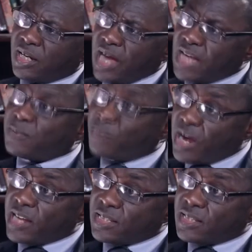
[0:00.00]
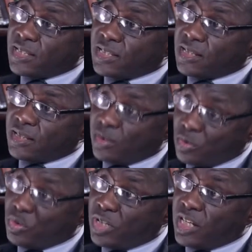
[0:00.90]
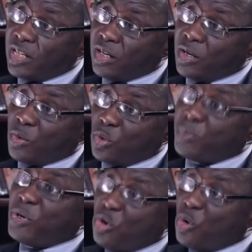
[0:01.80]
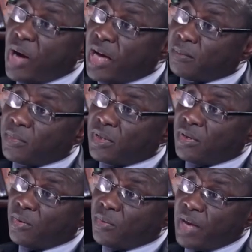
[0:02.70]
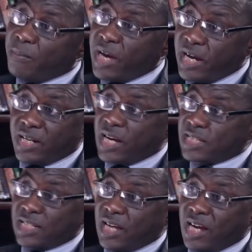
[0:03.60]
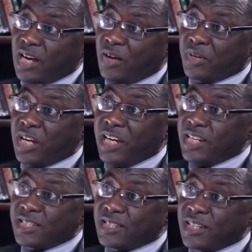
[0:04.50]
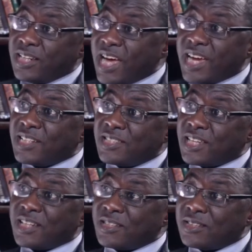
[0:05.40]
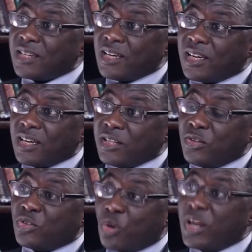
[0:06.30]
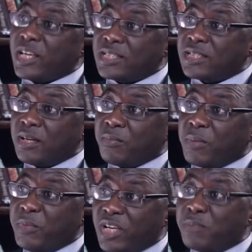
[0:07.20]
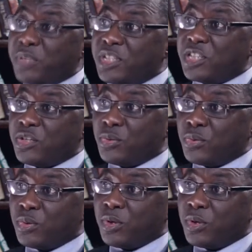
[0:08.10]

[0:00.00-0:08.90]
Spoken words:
gas price today could be lower. We are buying gas at around 8-9 cents, dollars per million BTU.